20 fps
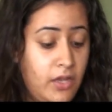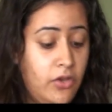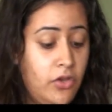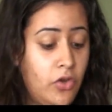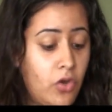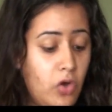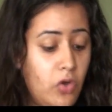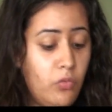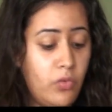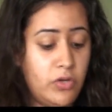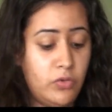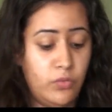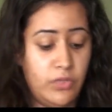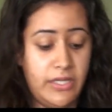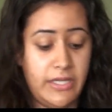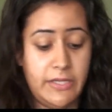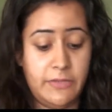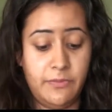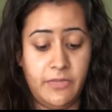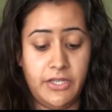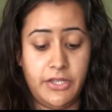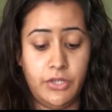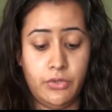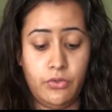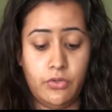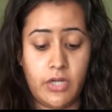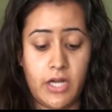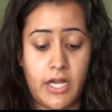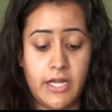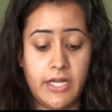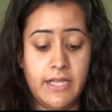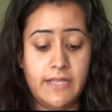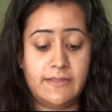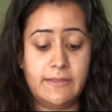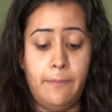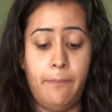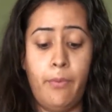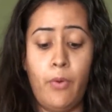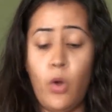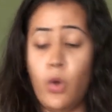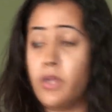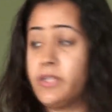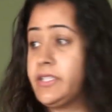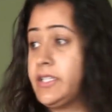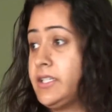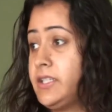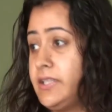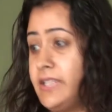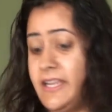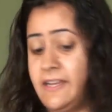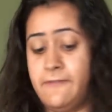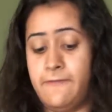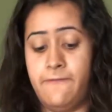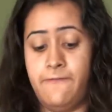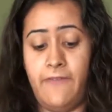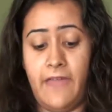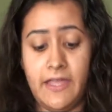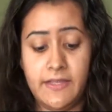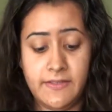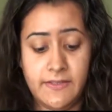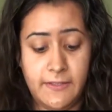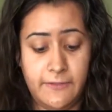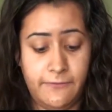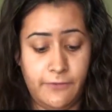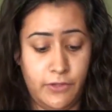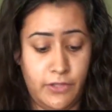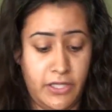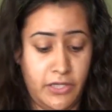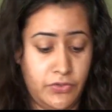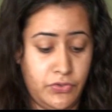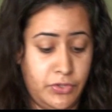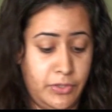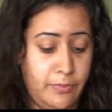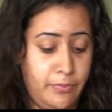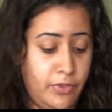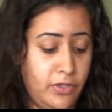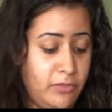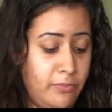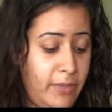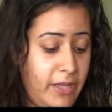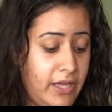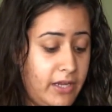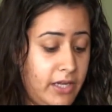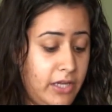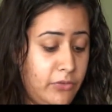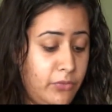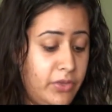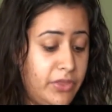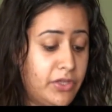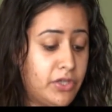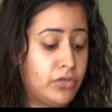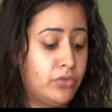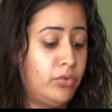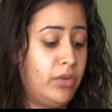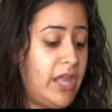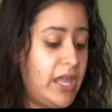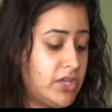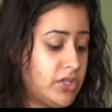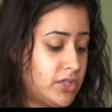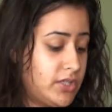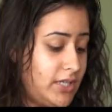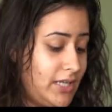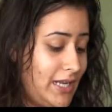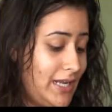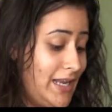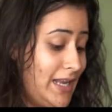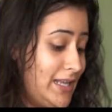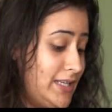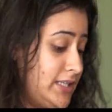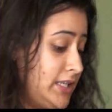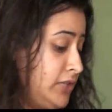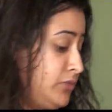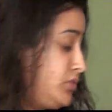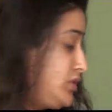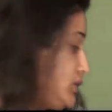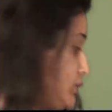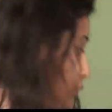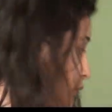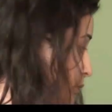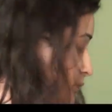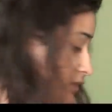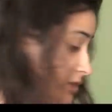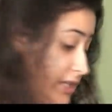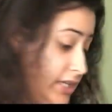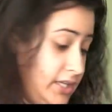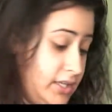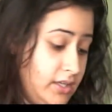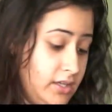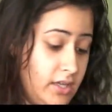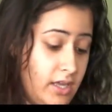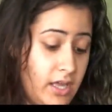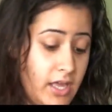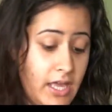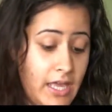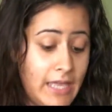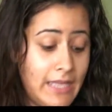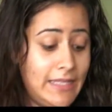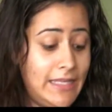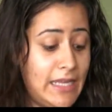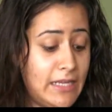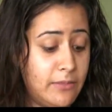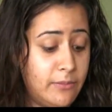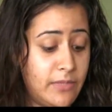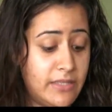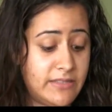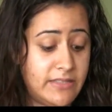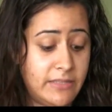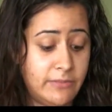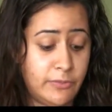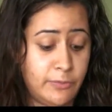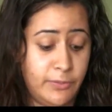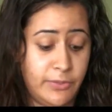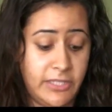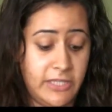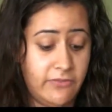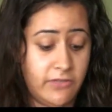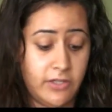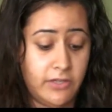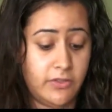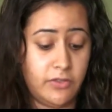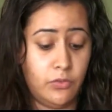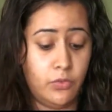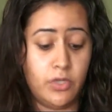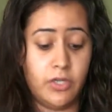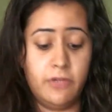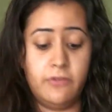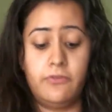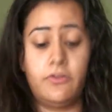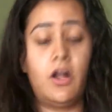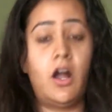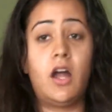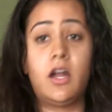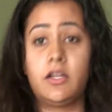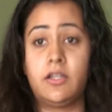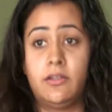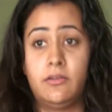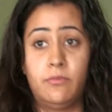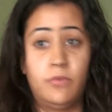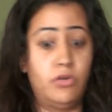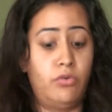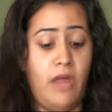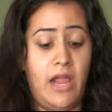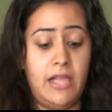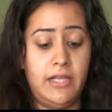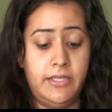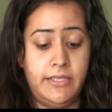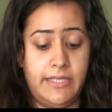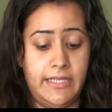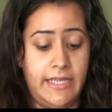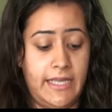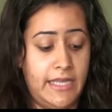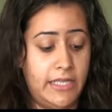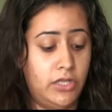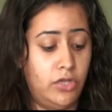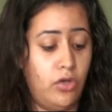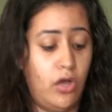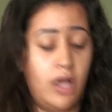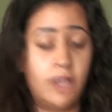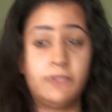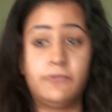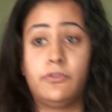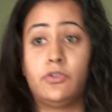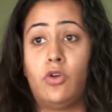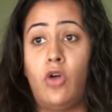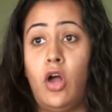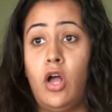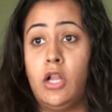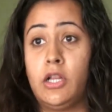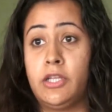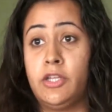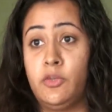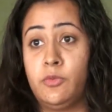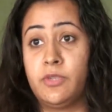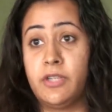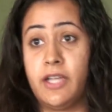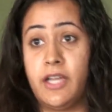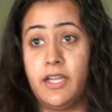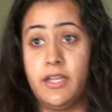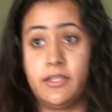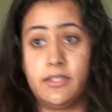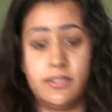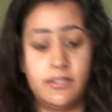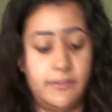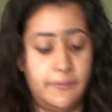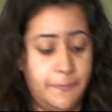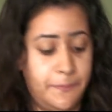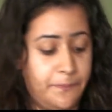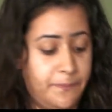No one will admit the Quran is a poetical and fanciful history book beginning with creation and ending with doomsday, yet Muslims believe it is the word of God, morality, and laws for all humankind.